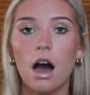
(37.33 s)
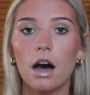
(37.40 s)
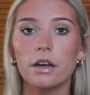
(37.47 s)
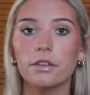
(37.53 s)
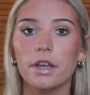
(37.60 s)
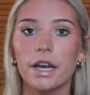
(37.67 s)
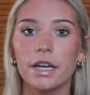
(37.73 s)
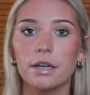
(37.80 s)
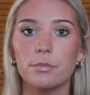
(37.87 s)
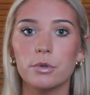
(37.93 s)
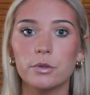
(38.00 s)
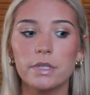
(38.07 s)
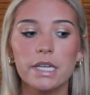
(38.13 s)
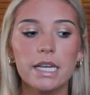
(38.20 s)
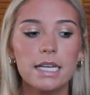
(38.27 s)
online
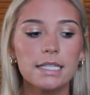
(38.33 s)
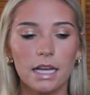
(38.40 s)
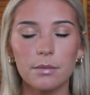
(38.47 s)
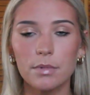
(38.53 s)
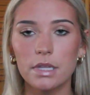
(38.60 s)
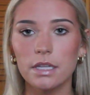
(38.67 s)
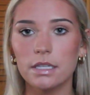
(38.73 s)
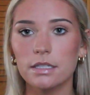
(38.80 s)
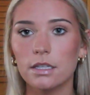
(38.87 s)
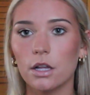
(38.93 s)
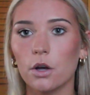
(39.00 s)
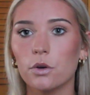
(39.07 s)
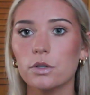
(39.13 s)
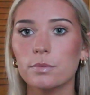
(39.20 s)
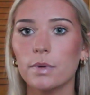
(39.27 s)
boutiques. Had me these
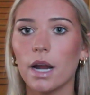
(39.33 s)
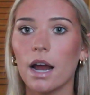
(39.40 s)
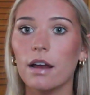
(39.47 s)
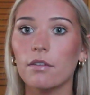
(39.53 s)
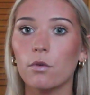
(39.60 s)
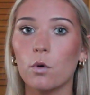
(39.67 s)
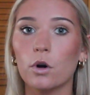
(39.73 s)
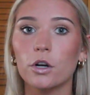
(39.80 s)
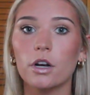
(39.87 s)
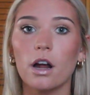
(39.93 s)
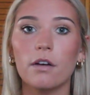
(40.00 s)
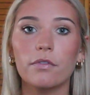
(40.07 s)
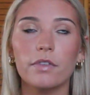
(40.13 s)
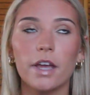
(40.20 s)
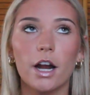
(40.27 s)
clothes but I have ordered
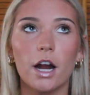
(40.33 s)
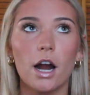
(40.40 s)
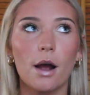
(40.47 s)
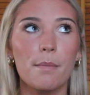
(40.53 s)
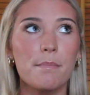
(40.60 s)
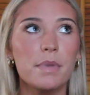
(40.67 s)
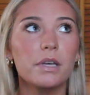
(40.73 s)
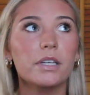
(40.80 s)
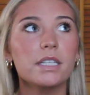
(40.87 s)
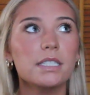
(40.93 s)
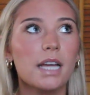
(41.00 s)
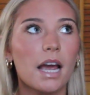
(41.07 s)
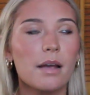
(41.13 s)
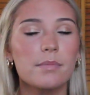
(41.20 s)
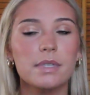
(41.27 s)
off there a million
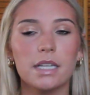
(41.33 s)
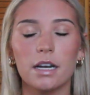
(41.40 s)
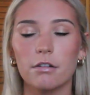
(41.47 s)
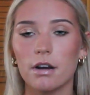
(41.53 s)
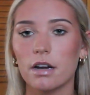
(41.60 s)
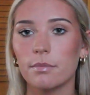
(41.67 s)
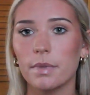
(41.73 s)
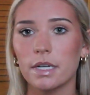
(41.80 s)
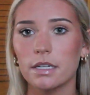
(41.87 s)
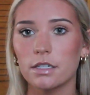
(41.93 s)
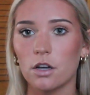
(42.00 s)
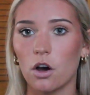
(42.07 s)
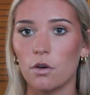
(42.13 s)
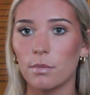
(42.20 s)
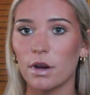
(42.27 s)
times and I recommend it
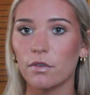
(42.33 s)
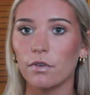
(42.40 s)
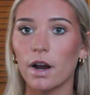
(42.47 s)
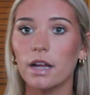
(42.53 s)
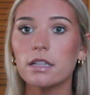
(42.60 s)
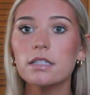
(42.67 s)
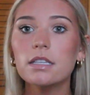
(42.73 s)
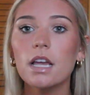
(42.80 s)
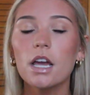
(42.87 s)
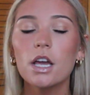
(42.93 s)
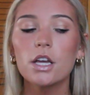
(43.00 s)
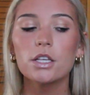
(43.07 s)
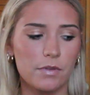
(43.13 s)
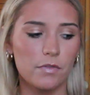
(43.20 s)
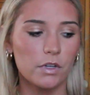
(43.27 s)
to all my friends.
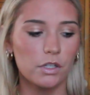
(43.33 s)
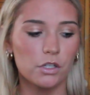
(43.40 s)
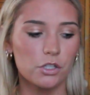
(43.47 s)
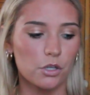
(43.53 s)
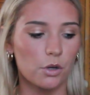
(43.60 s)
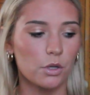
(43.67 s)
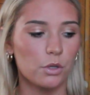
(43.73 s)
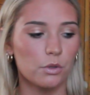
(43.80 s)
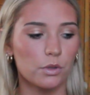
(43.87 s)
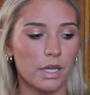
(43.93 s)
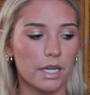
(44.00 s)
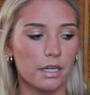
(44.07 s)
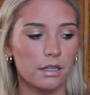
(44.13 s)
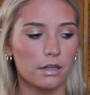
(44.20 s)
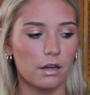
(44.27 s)
I'm even gonna show you
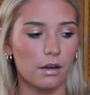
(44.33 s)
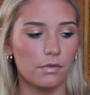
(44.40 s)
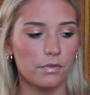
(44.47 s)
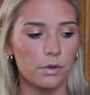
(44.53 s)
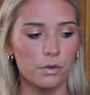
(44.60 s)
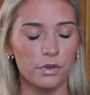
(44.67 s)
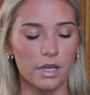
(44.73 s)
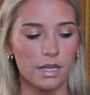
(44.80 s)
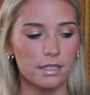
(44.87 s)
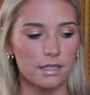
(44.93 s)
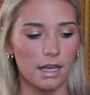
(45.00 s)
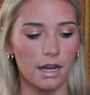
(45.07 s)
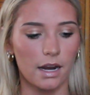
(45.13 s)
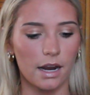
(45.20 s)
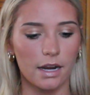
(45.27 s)
like a few things
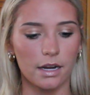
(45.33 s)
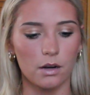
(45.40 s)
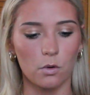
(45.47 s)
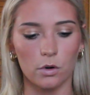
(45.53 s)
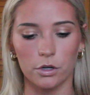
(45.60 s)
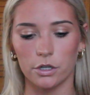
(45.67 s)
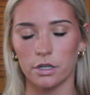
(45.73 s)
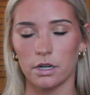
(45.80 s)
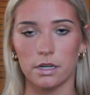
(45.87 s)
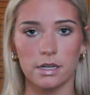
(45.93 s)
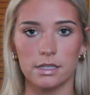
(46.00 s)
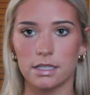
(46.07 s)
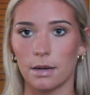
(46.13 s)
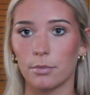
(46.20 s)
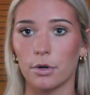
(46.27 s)
that I ordered in
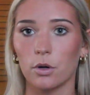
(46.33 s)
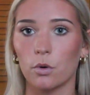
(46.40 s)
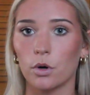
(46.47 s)
a separate